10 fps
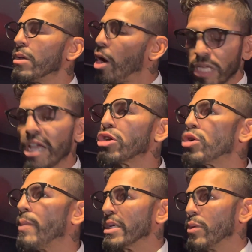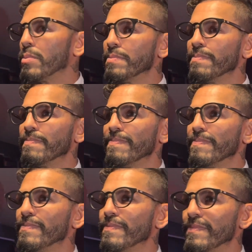No, thank you so
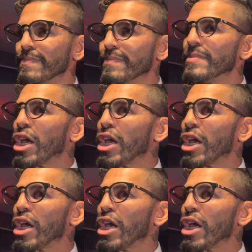much.